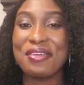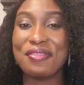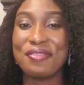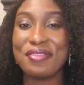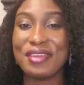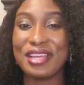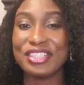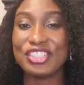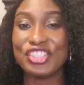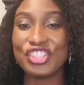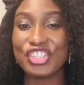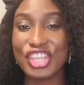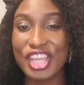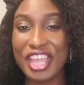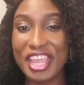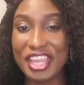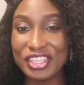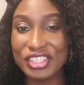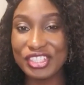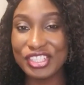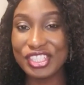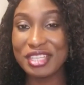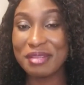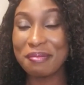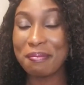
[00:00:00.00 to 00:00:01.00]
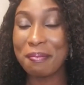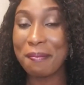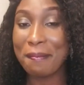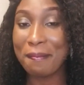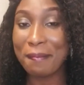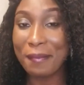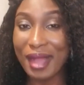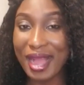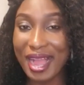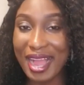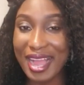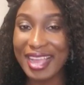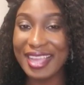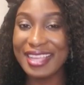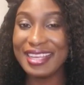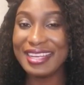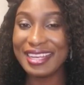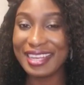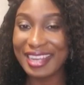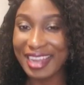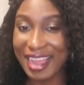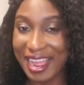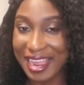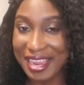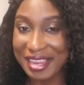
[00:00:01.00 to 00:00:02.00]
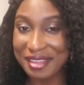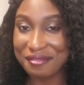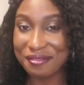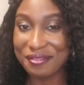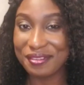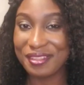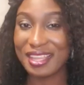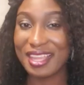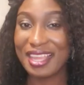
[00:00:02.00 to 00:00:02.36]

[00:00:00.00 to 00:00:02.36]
that changed my life,